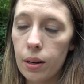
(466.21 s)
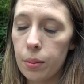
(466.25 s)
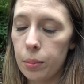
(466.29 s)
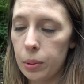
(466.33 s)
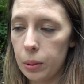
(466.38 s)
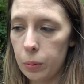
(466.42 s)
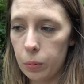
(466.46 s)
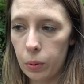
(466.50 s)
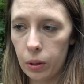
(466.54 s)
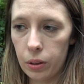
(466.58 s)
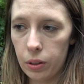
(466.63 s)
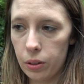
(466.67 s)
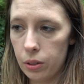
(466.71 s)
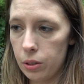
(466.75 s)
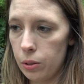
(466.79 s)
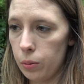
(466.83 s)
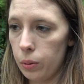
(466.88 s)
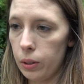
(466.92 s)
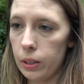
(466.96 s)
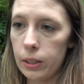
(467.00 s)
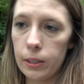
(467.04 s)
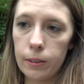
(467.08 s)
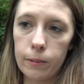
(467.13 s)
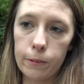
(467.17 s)
I mean, whether you
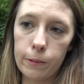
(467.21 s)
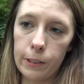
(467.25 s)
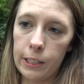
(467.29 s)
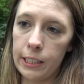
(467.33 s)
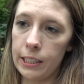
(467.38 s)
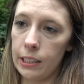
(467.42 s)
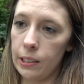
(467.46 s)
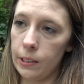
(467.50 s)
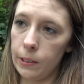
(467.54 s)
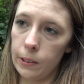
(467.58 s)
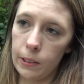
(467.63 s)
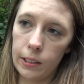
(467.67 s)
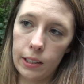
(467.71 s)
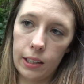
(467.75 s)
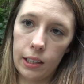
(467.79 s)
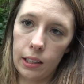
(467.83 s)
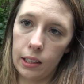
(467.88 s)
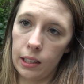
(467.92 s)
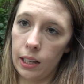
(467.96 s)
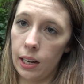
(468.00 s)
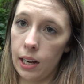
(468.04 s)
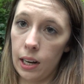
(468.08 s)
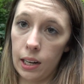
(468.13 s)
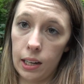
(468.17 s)
live in
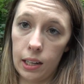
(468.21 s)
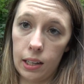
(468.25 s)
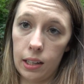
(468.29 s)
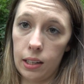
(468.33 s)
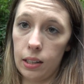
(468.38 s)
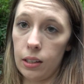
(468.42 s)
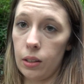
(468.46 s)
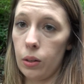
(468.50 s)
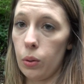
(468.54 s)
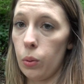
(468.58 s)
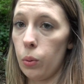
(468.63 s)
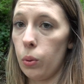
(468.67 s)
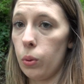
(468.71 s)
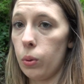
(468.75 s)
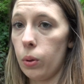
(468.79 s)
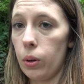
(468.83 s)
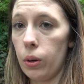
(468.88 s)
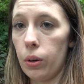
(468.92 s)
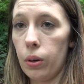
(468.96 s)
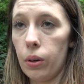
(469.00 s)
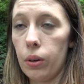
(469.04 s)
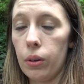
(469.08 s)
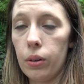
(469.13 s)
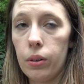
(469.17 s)
Atlanta
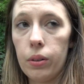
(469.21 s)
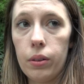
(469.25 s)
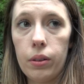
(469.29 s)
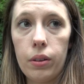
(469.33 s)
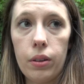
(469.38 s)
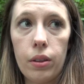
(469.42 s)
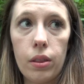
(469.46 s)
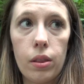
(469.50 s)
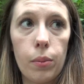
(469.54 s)
or